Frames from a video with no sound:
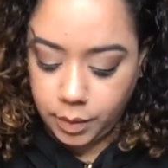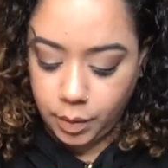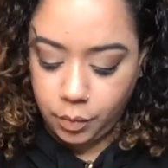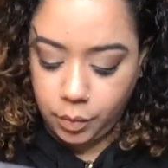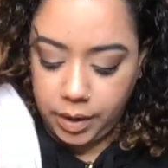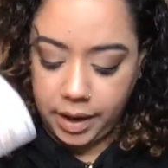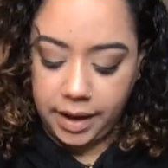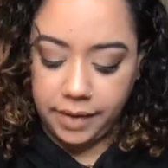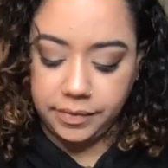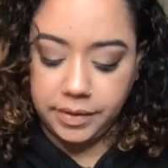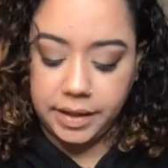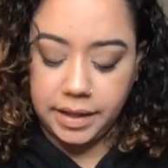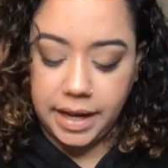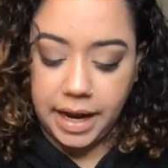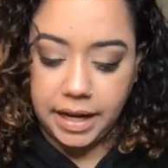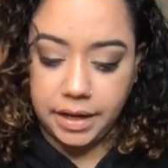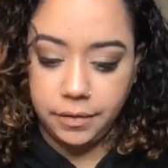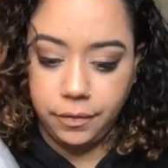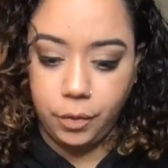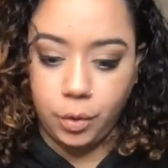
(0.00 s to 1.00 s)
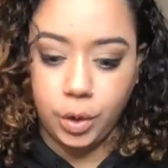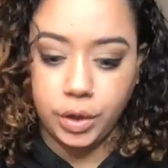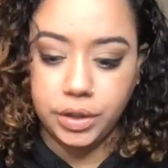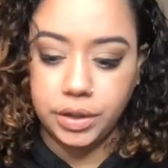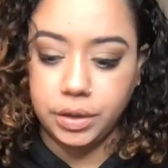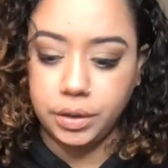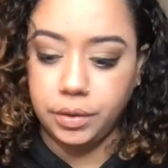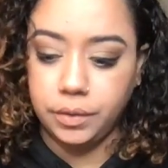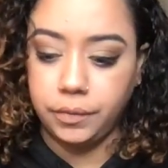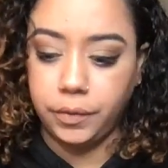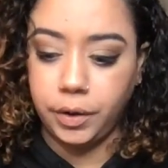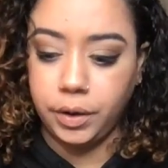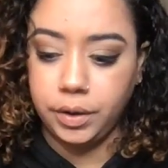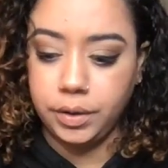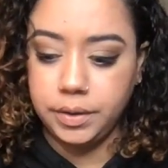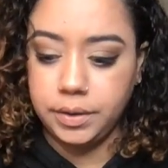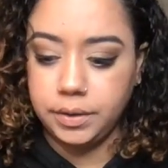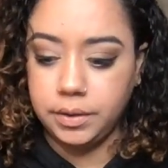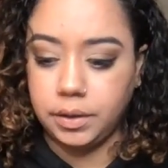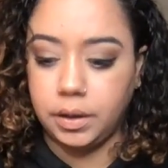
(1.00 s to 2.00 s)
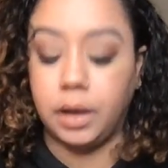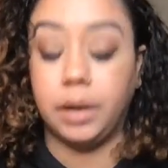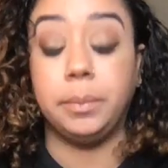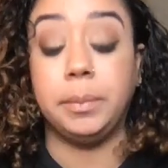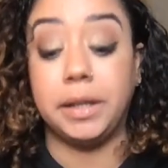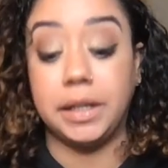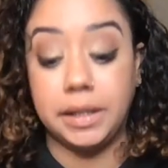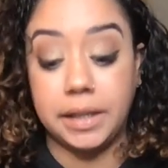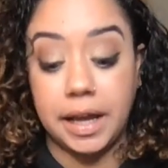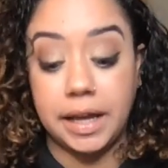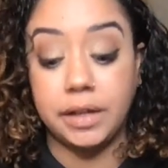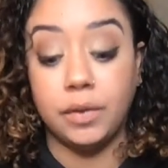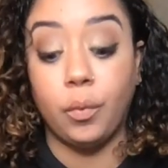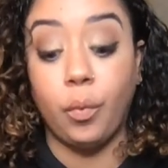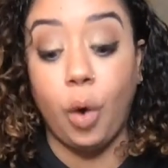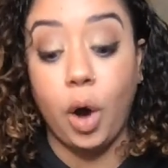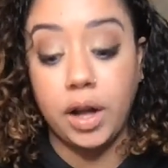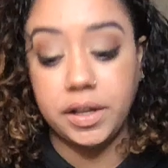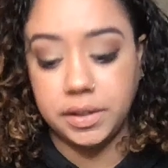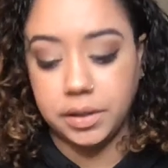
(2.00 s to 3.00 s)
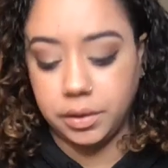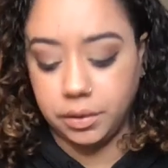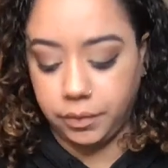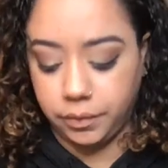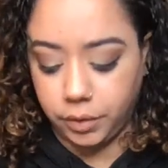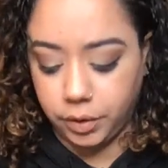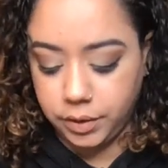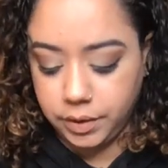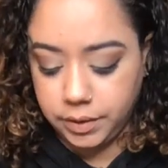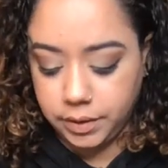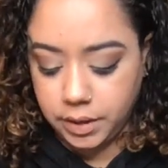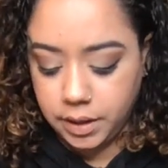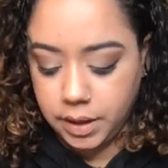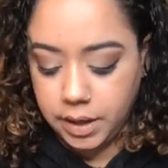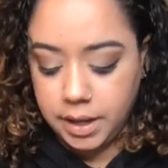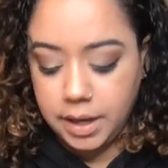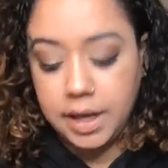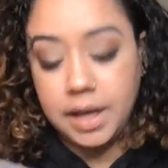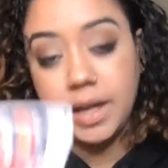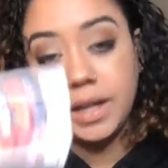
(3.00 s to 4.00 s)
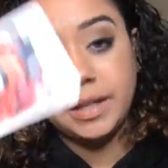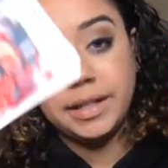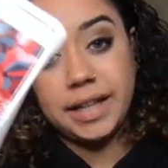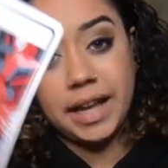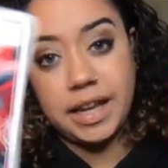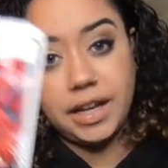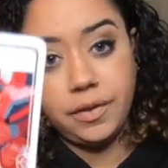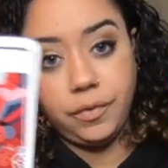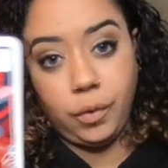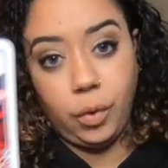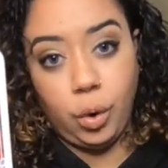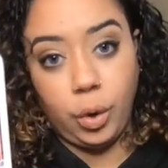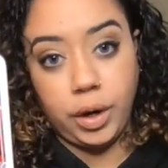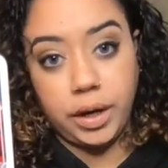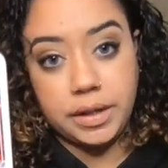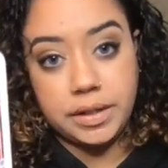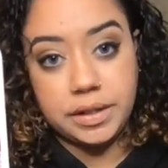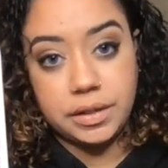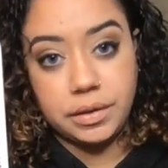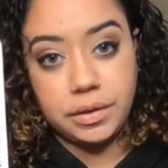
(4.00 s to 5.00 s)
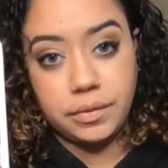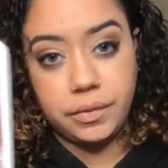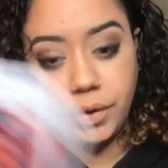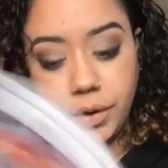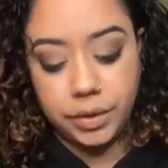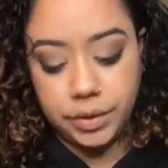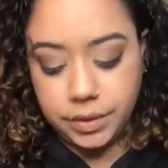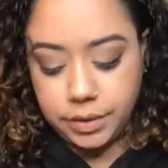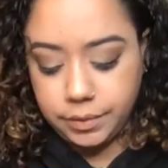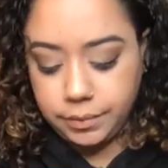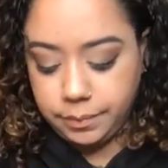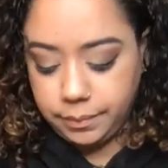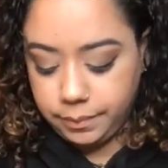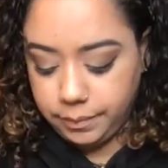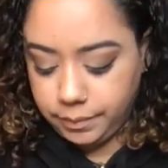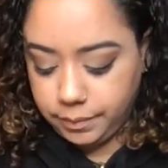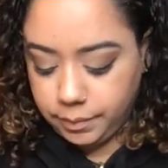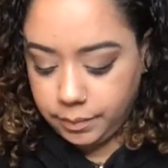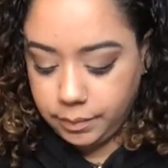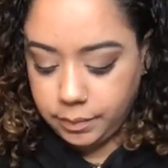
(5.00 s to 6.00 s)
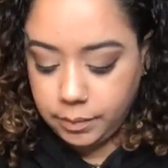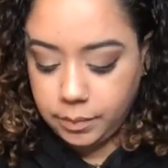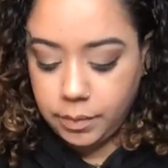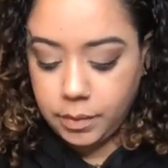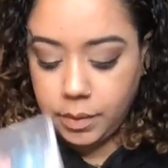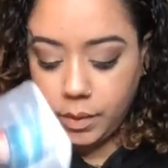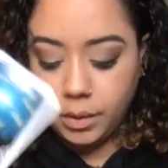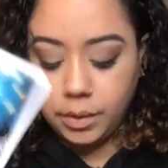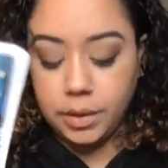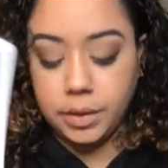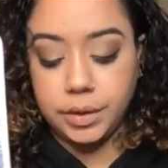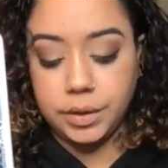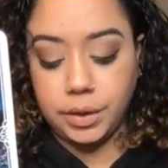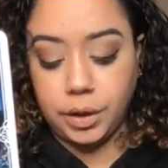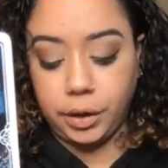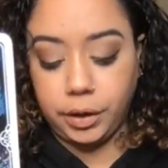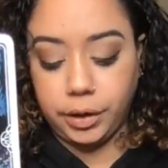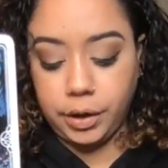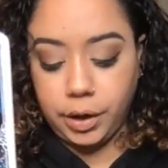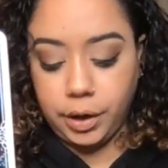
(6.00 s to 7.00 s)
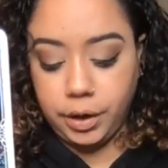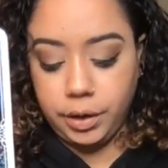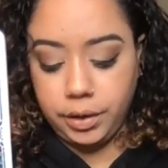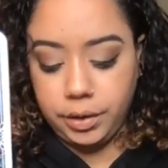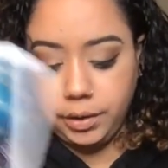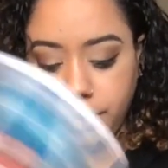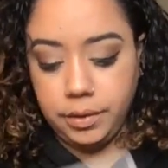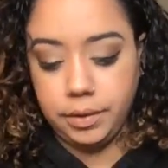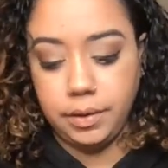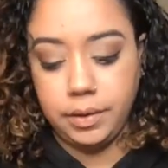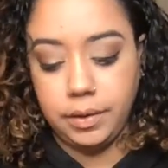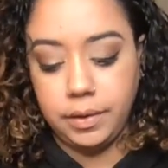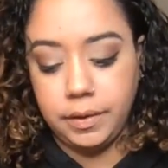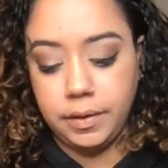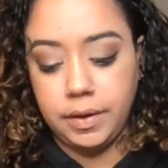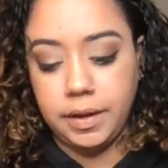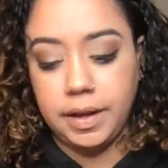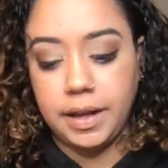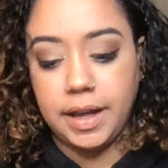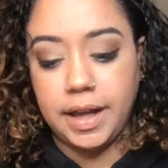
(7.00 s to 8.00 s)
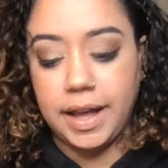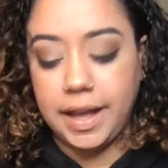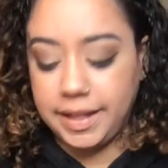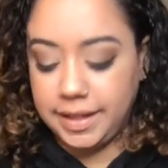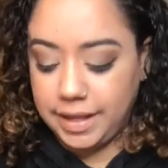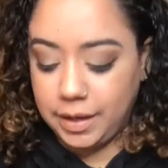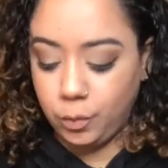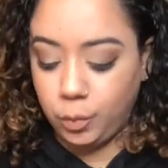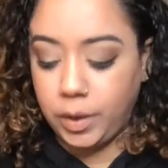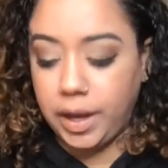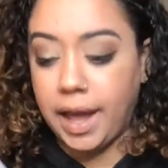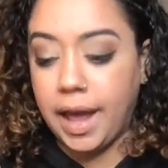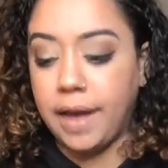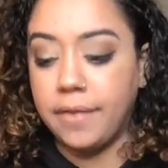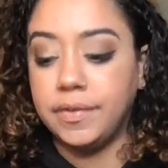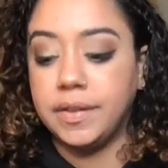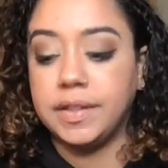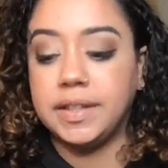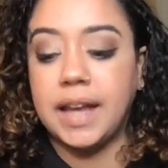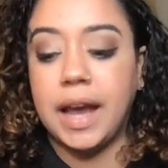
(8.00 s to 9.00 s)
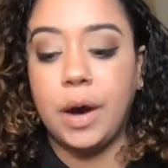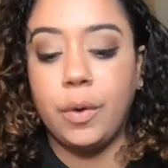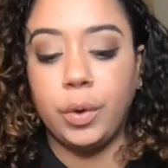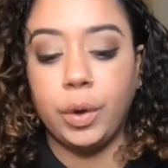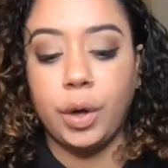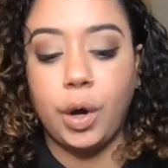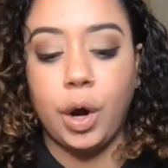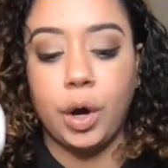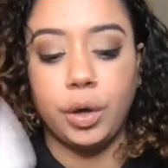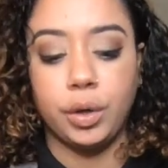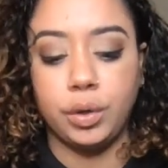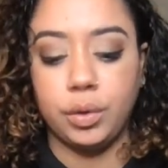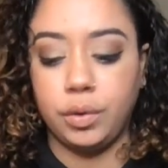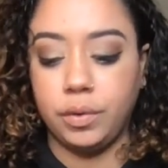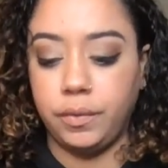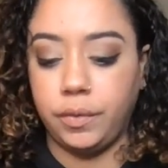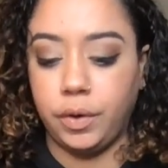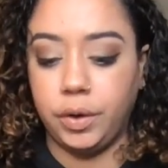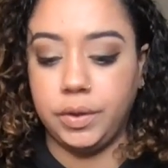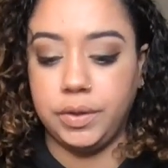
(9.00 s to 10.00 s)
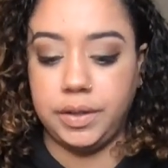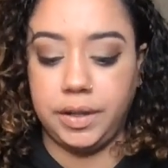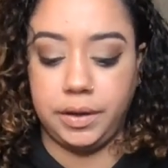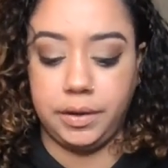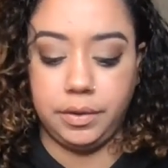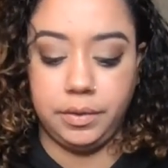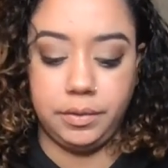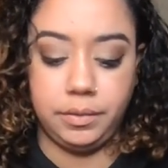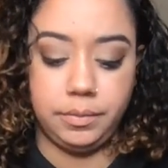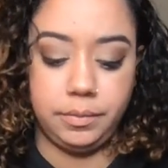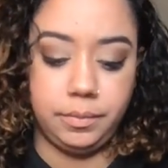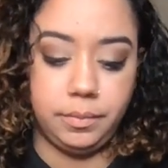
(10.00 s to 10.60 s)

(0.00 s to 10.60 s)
We have the Nine of Coins in the reverse. I mean, Nine of Wands in the reverse. Ten of Coins in the reverse. Star card. And then we have the Tower card in the reverse here.